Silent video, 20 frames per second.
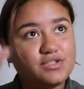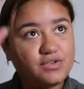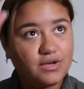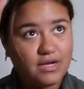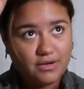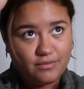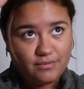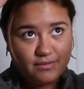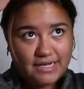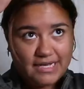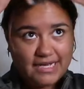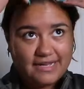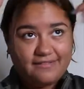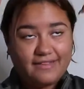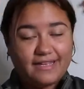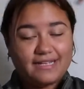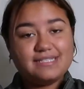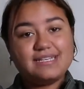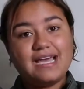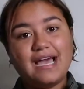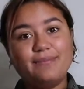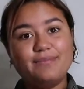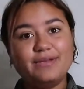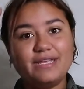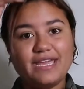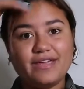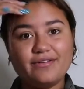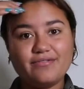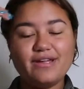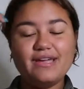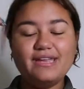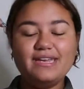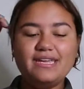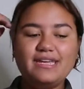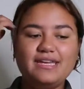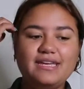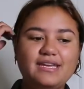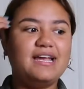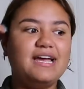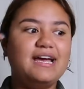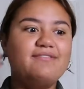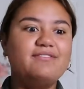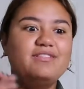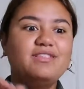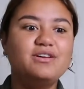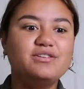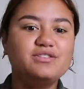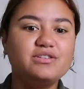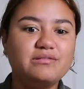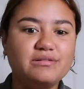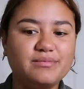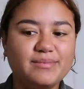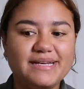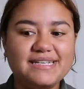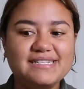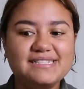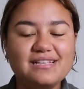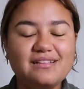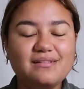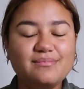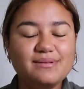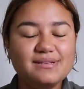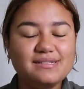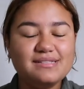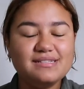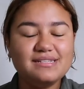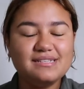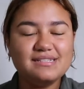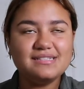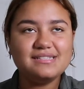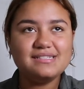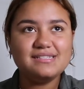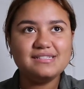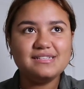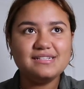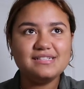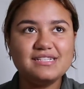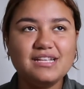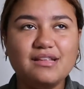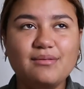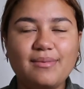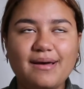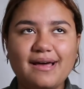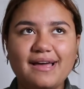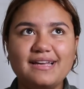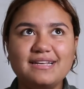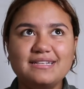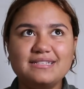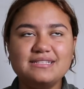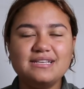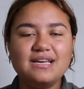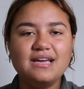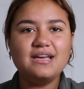so I have like time to get ready. I haven't looked over my syllabuses, syllabi,